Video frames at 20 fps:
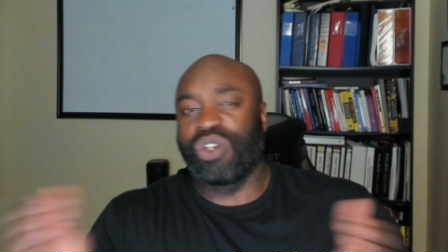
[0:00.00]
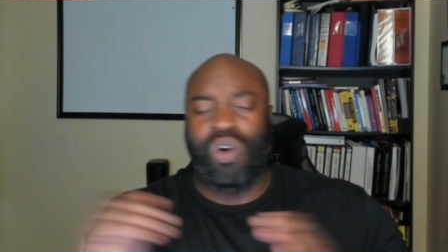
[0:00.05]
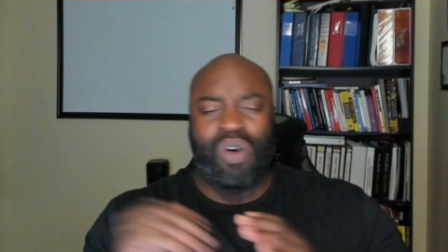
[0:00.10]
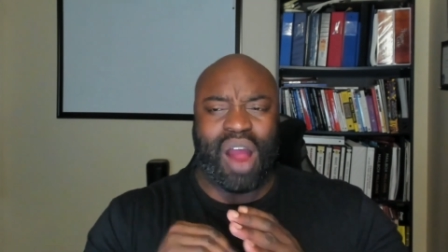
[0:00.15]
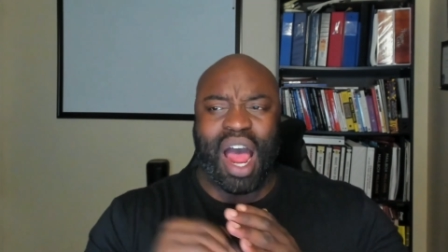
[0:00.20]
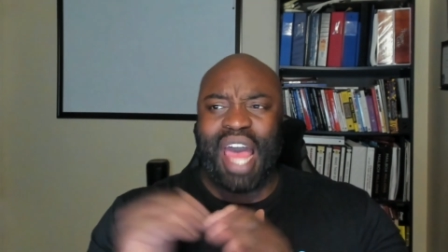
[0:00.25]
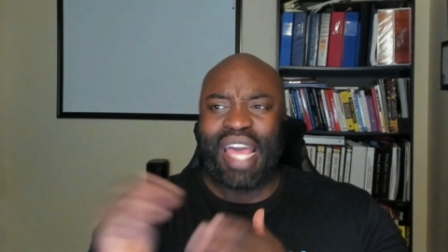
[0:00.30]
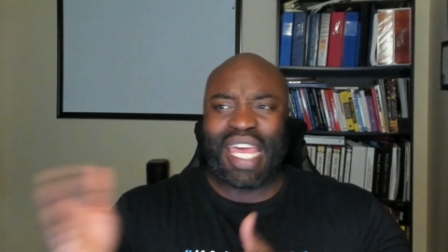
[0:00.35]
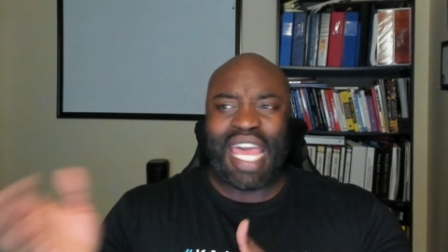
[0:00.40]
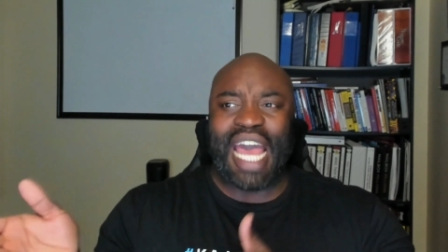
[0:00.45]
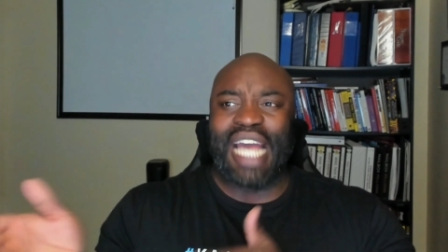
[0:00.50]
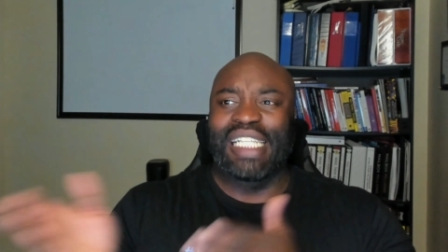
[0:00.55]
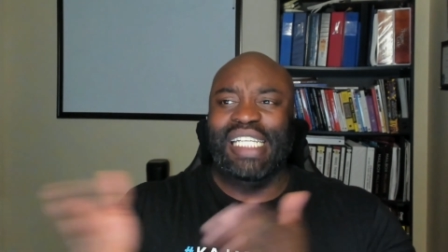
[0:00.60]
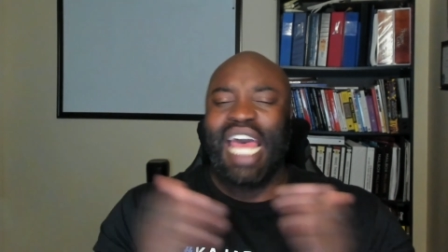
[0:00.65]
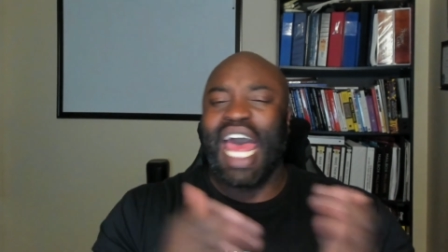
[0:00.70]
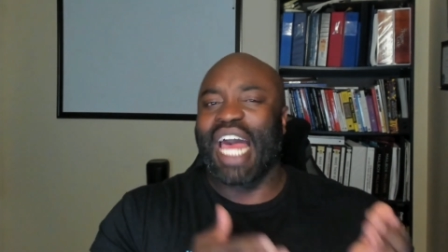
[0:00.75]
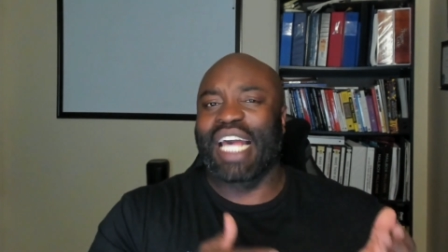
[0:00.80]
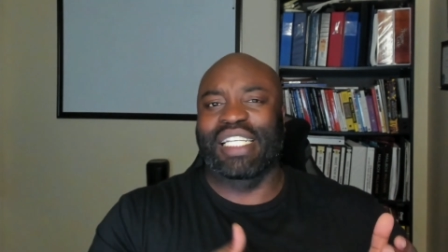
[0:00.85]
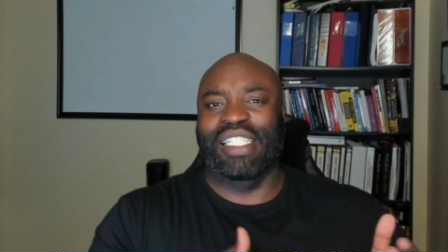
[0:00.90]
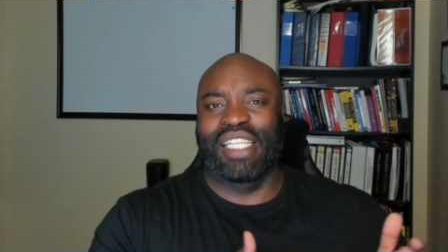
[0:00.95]
or I
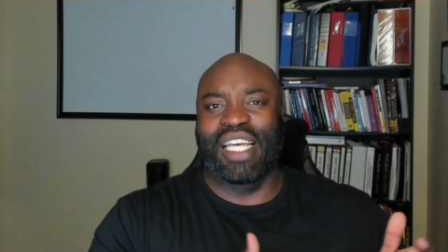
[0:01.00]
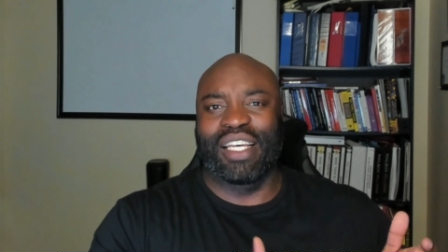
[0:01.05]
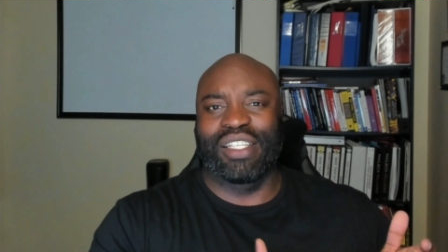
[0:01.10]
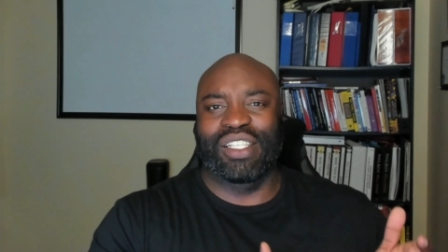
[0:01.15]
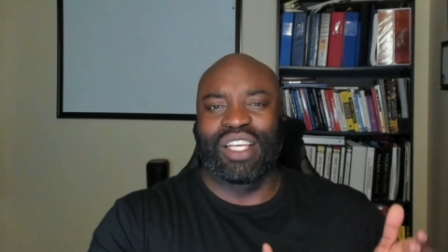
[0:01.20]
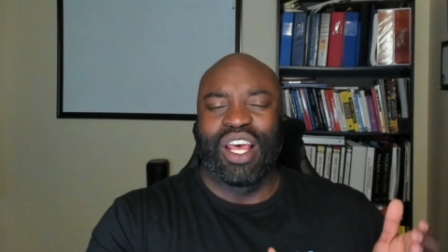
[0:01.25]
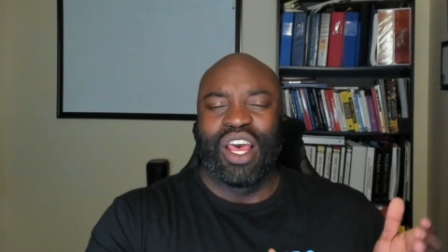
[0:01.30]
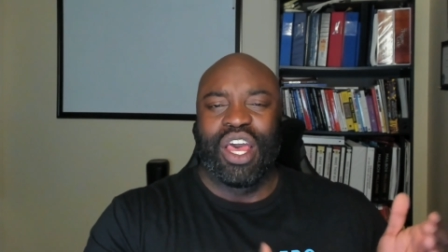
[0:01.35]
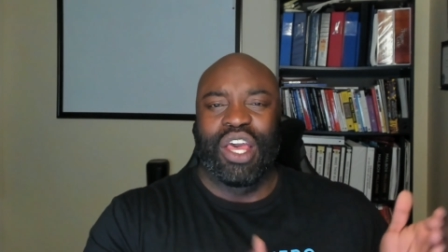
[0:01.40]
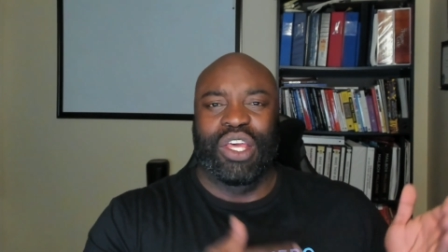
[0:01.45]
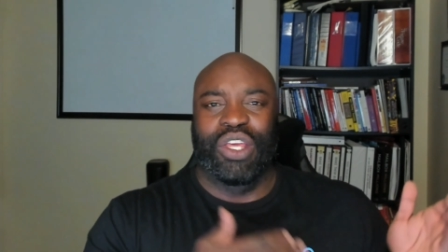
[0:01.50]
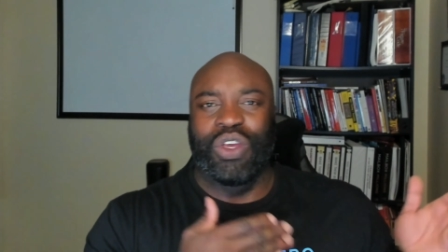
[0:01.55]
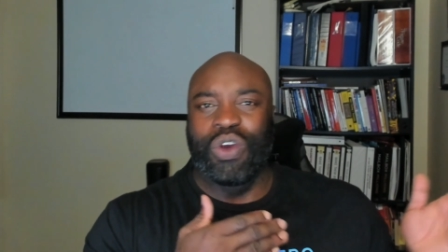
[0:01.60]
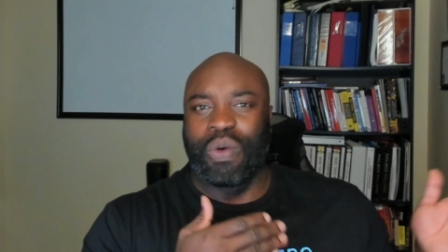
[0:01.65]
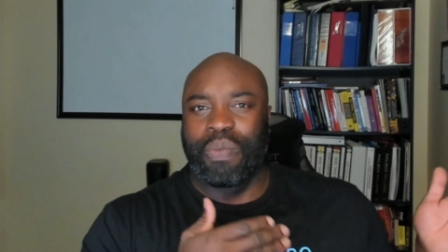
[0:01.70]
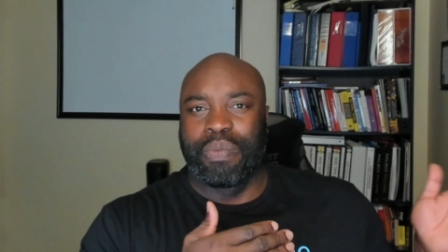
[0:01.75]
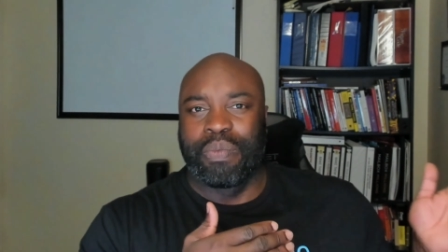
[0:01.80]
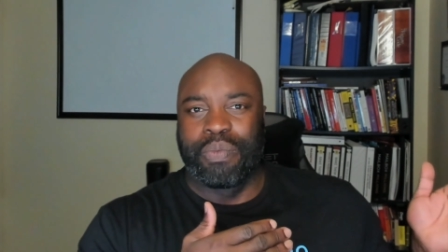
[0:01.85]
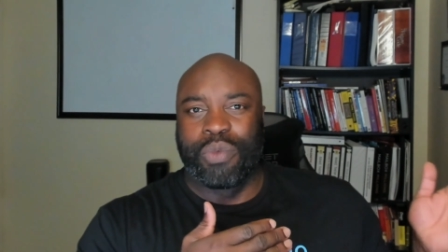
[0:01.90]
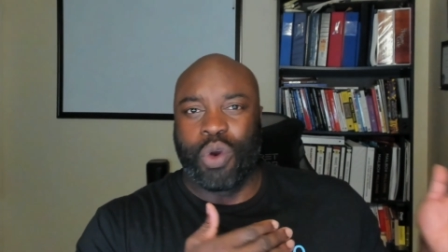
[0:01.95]
can't access
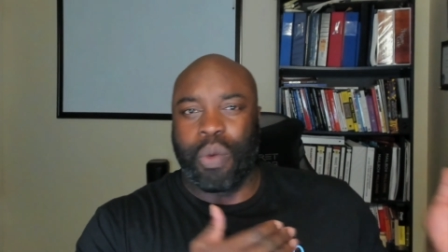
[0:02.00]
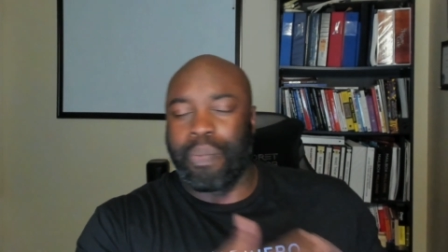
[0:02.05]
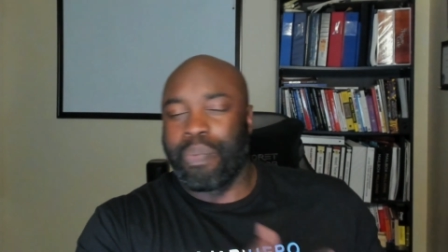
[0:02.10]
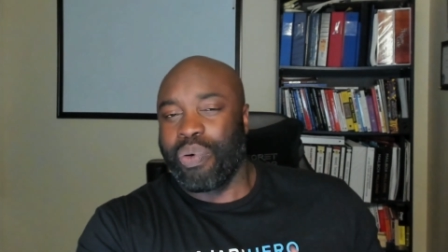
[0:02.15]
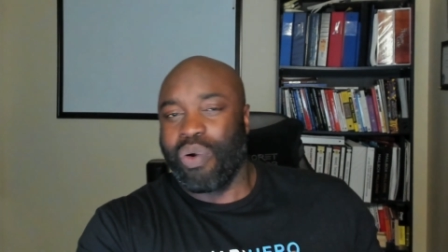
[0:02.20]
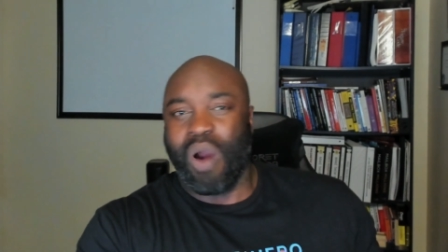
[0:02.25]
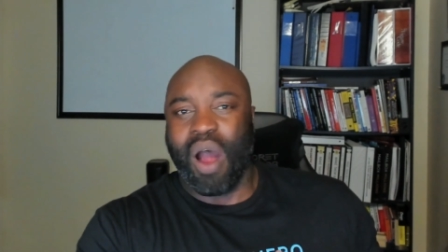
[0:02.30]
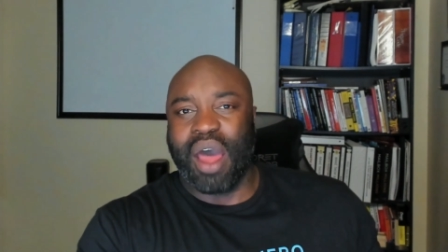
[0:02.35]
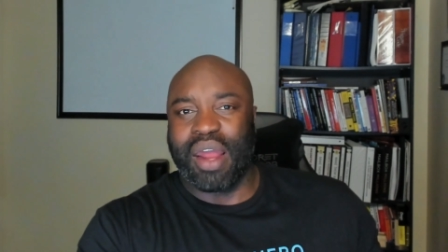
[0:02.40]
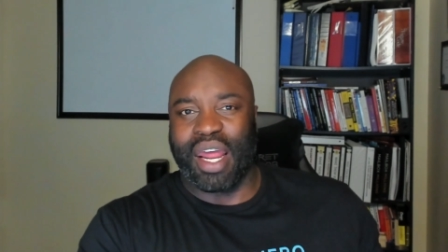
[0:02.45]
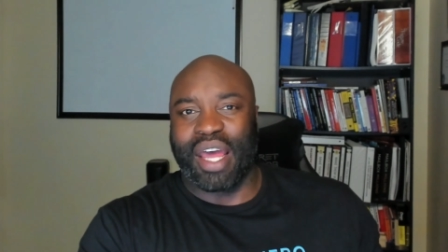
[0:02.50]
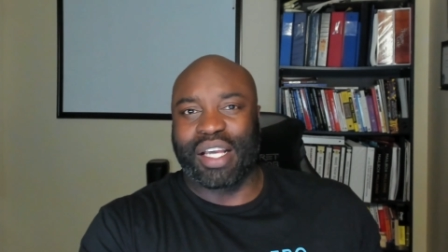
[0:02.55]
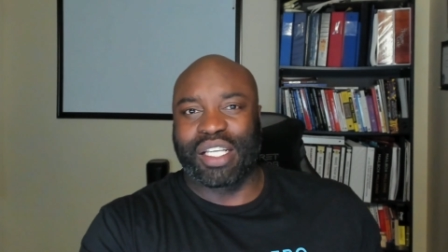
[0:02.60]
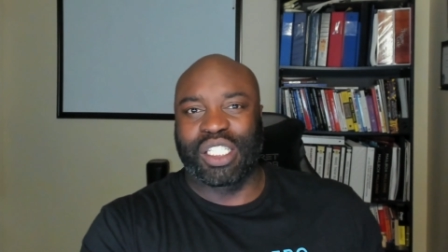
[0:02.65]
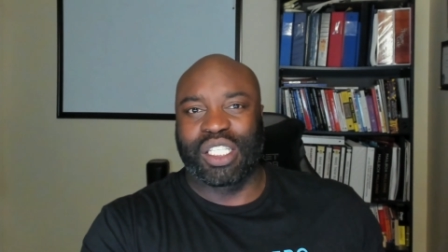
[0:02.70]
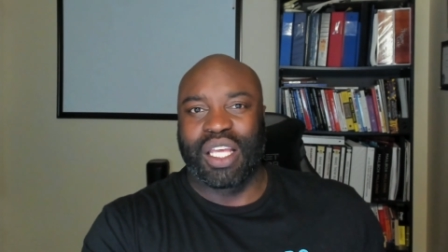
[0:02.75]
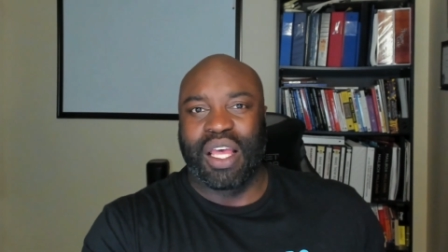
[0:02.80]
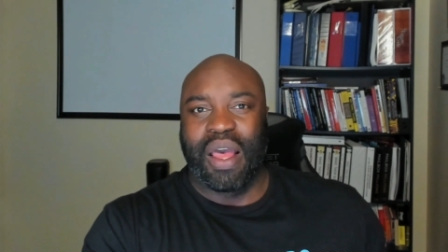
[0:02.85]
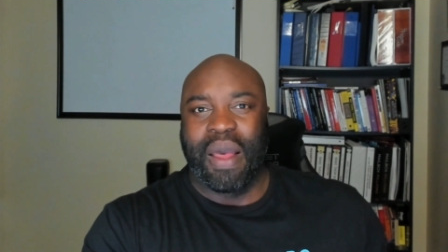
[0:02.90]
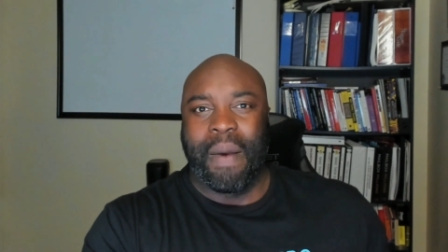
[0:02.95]
your
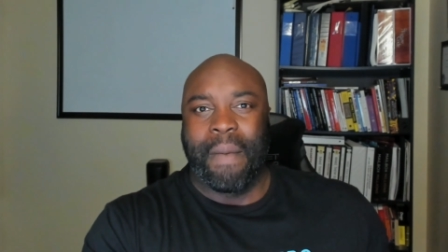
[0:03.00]
products